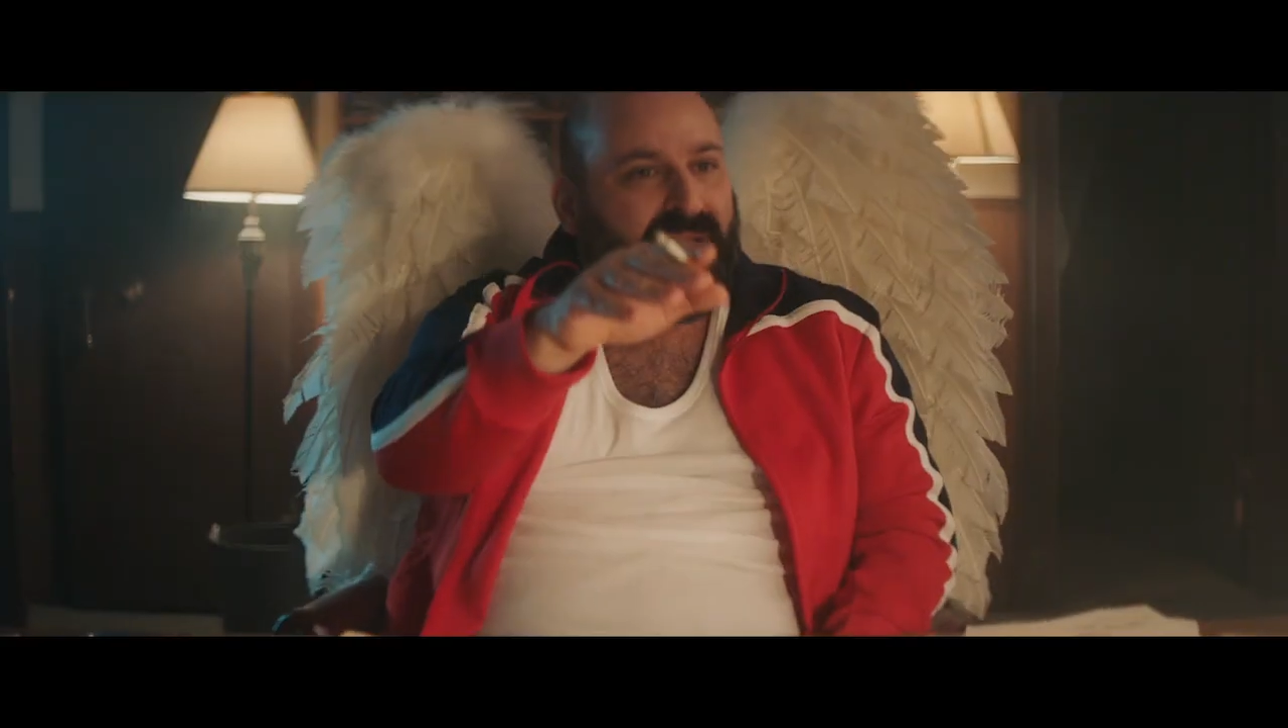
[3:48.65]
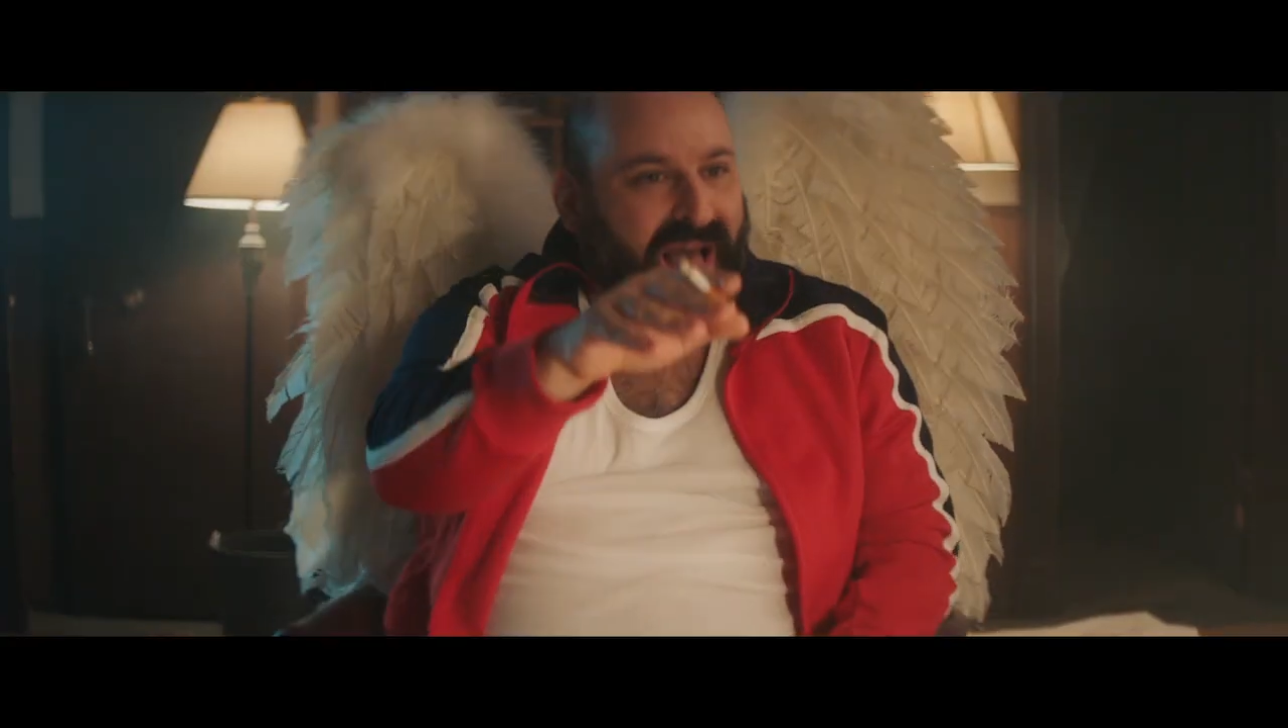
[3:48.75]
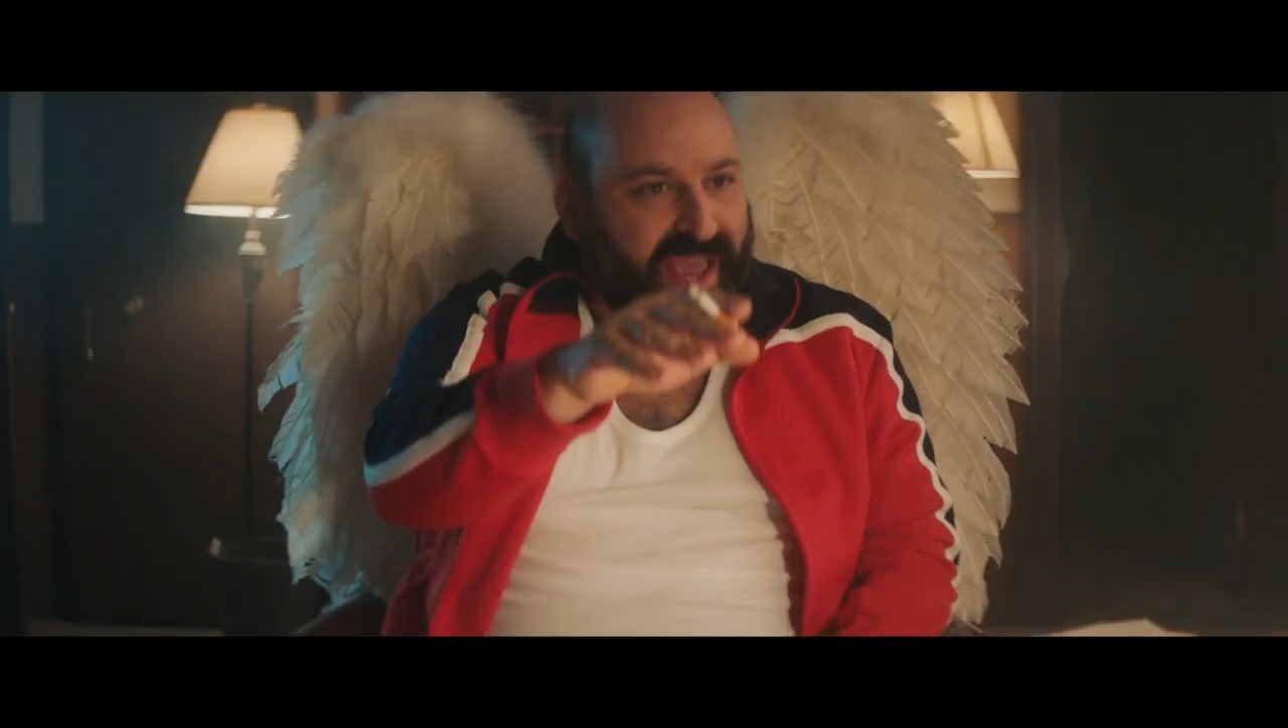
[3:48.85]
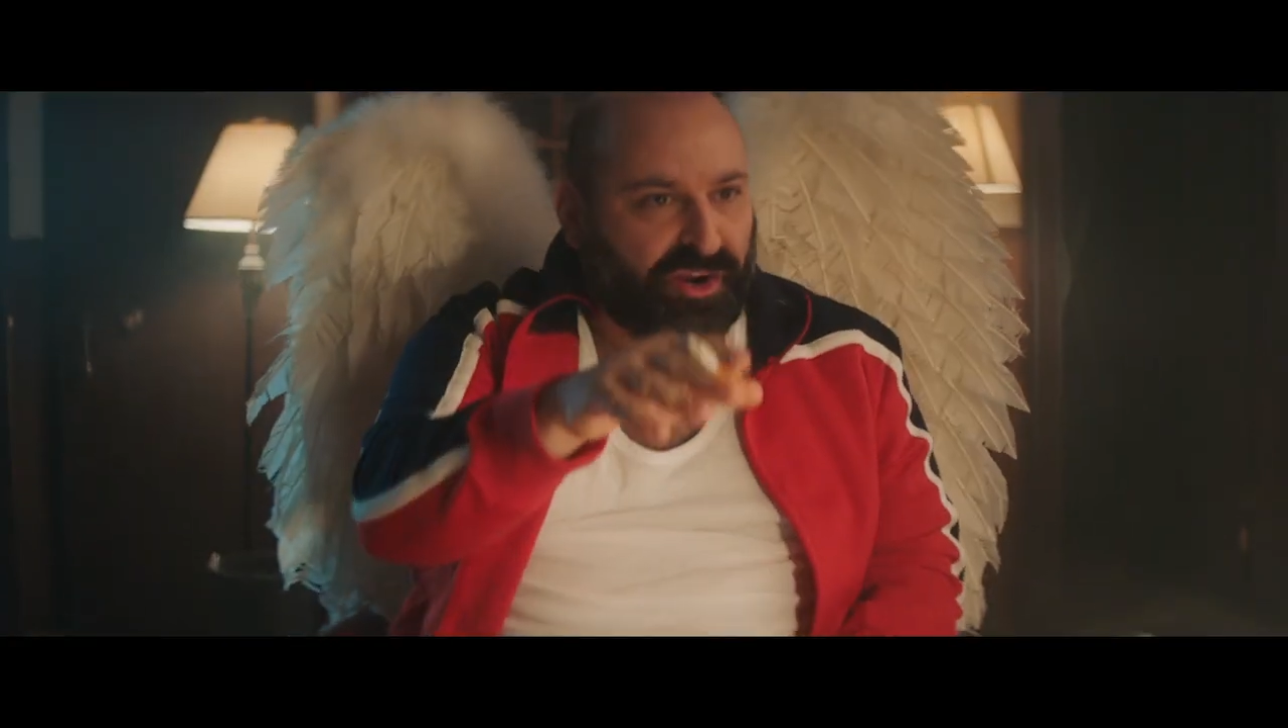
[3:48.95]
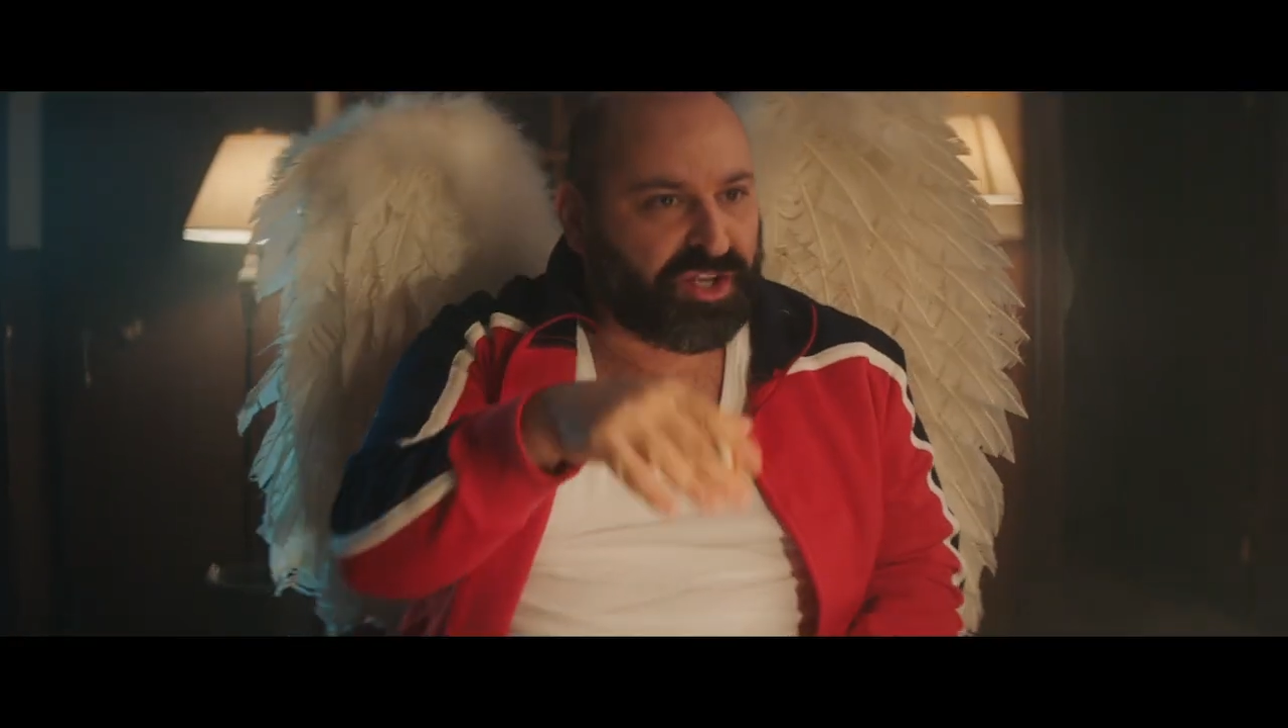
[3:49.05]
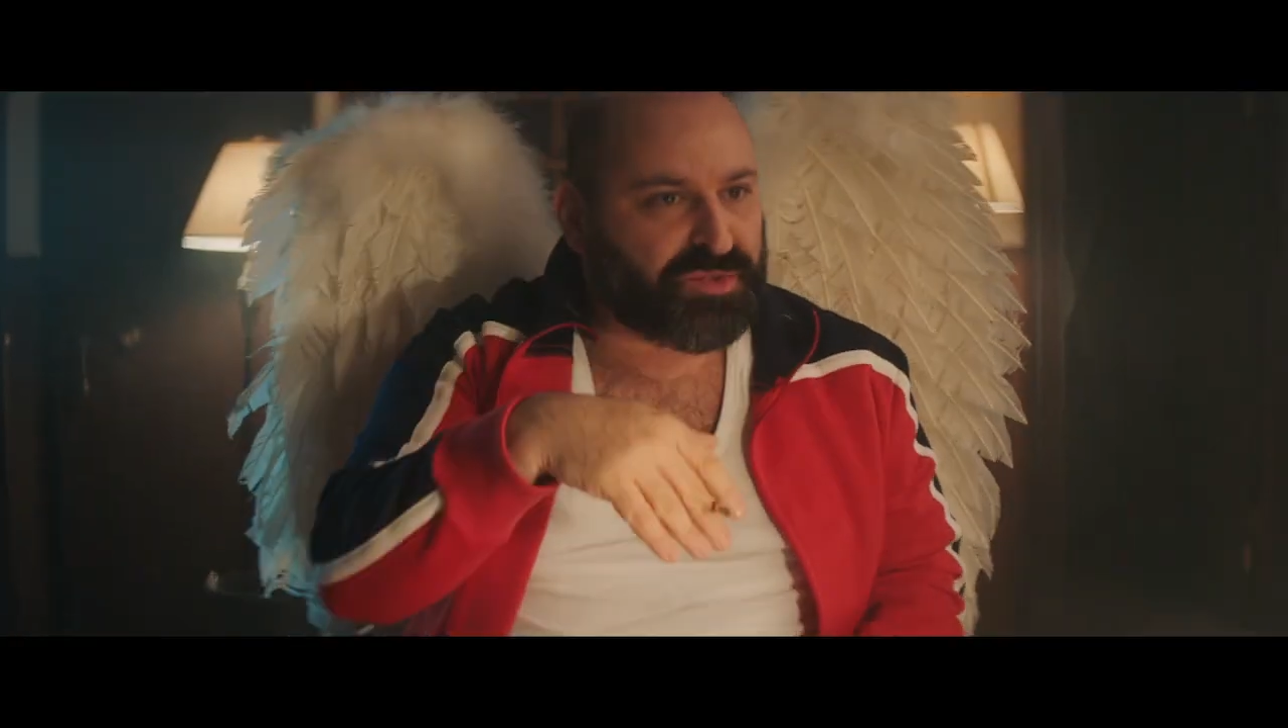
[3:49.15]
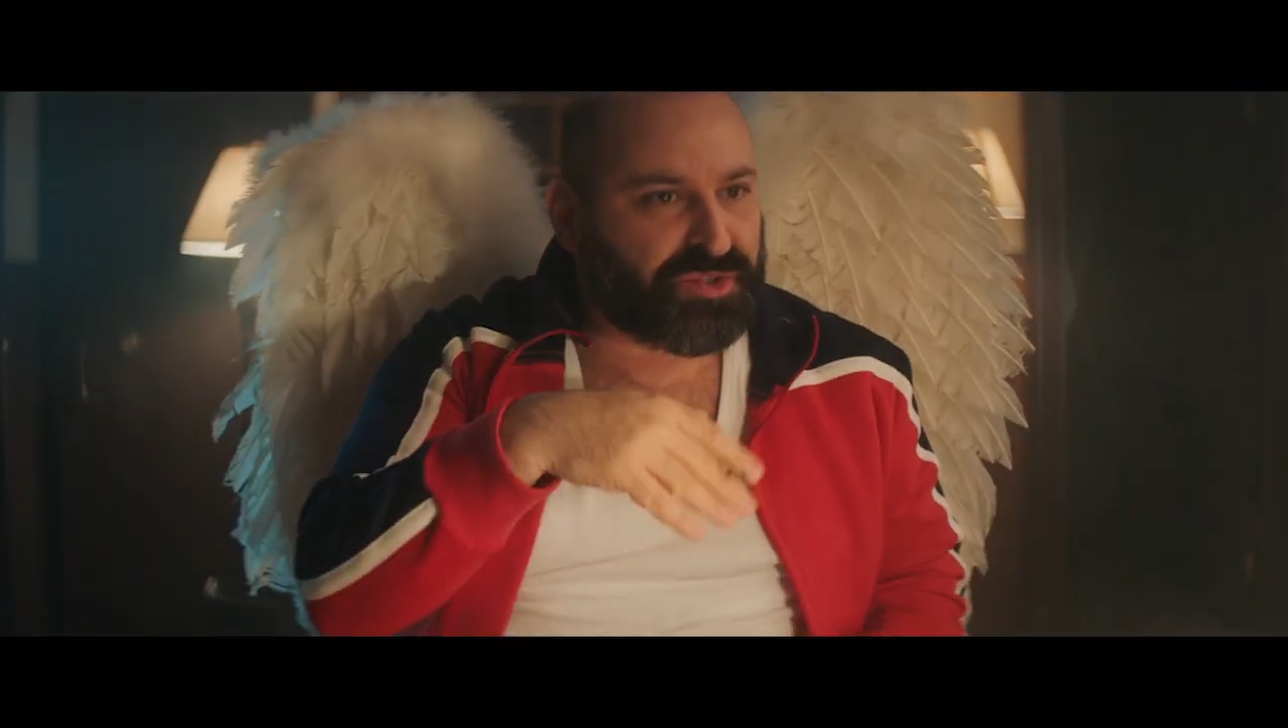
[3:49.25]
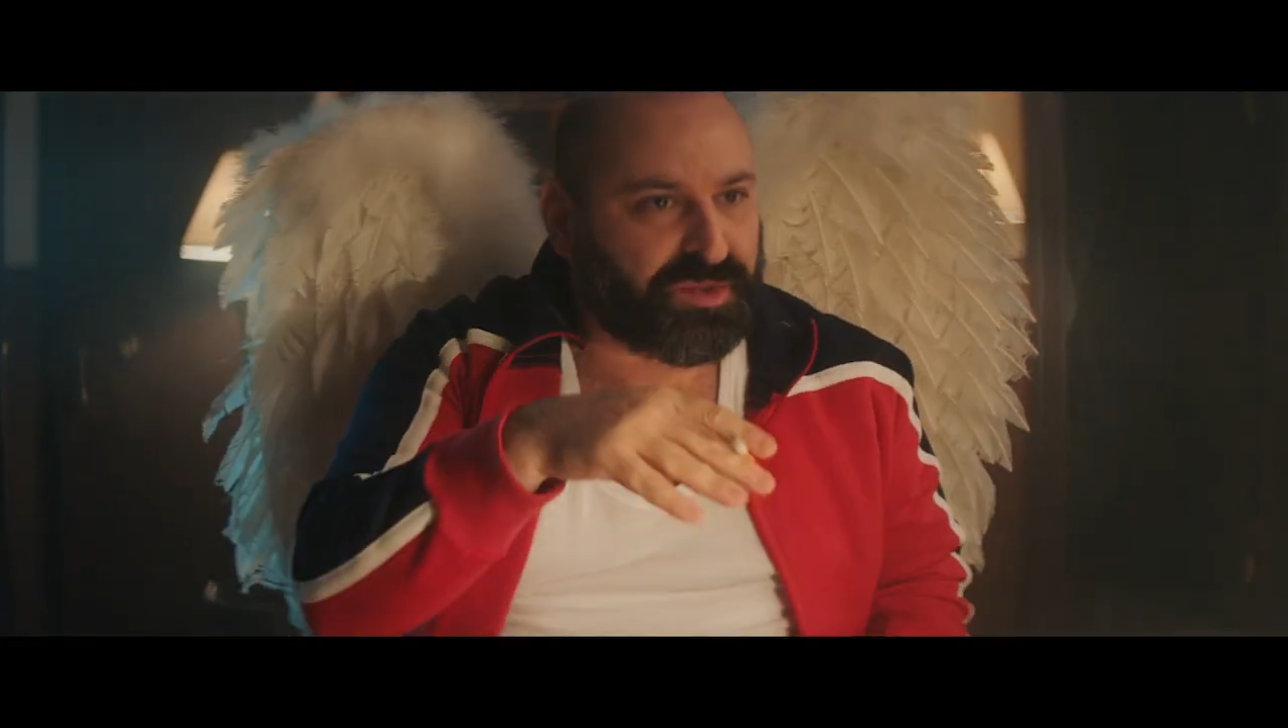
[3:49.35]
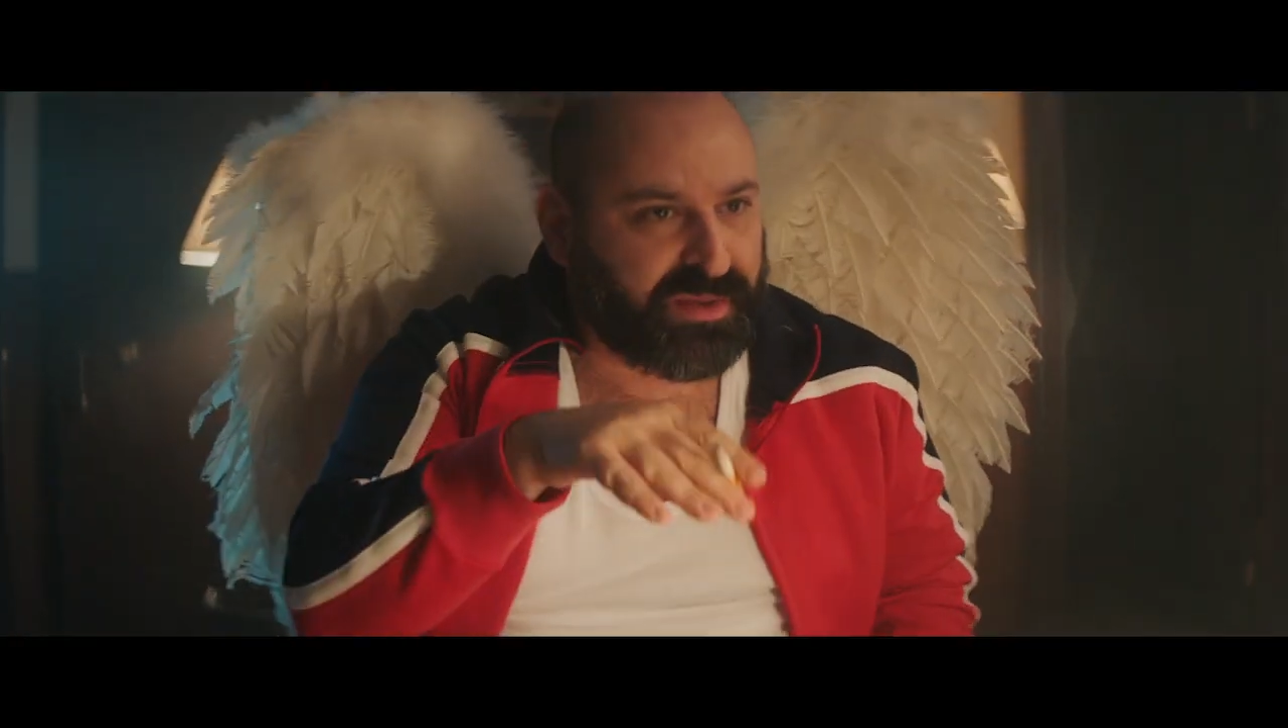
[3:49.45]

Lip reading: and I are not supposed to